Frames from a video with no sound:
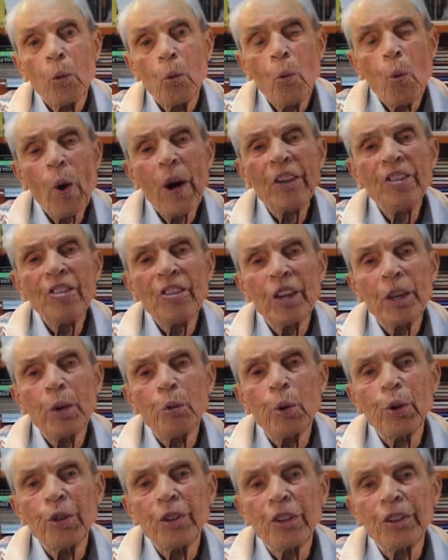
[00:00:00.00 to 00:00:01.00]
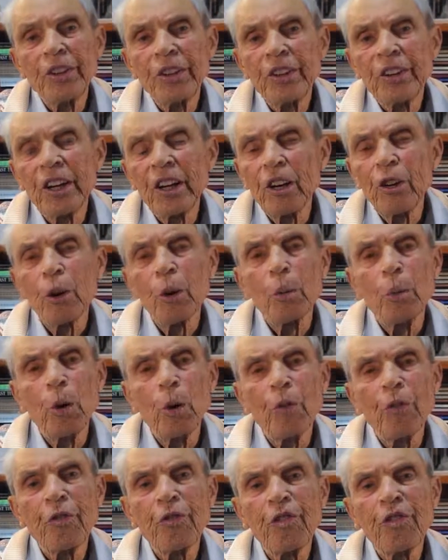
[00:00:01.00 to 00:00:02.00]
Wesley was a
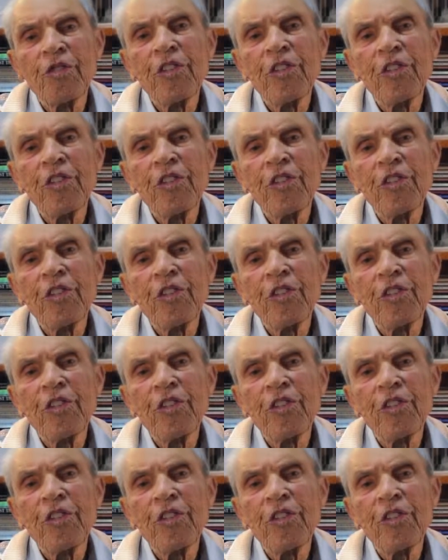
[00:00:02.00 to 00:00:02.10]
terrible